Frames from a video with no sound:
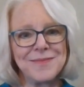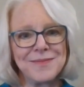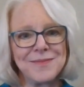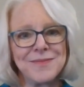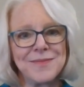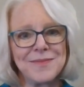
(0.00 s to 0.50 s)

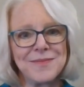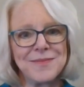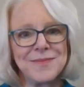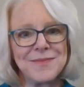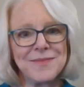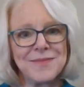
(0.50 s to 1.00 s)

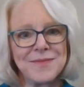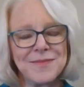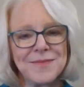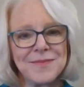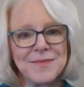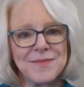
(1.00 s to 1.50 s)

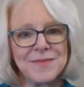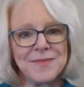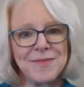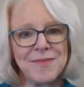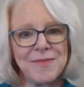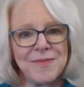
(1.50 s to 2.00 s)

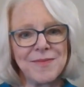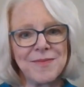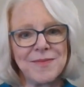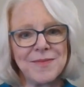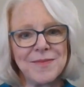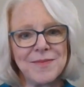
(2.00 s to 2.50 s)

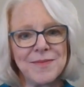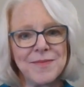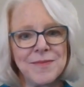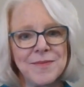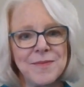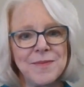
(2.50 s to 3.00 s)

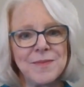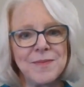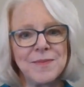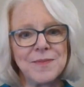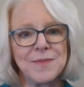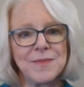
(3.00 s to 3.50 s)

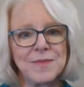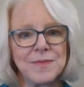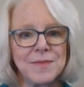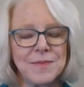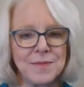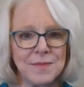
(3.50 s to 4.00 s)

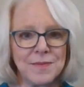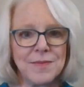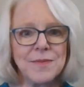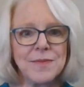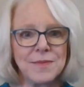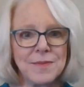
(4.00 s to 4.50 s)

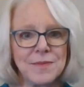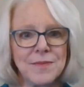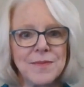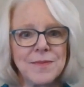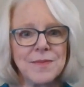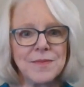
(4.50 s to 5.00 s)

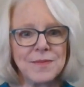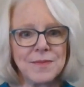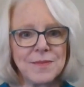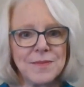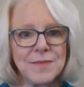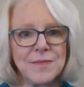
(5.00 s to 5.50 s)

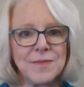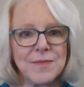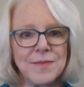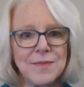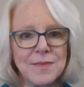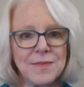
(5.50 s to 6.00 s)

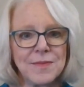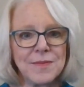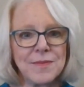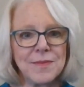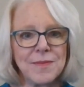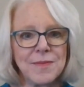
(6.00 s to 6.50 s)

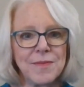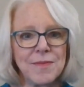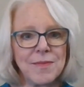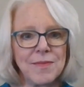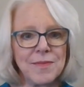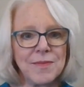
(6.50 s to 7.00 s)

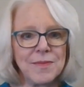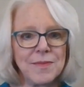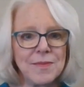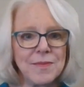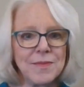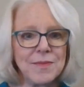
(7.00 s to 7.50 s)

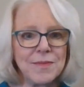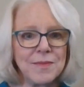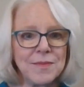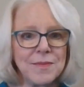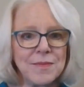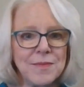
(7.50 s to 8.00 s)
This person isn't speaking.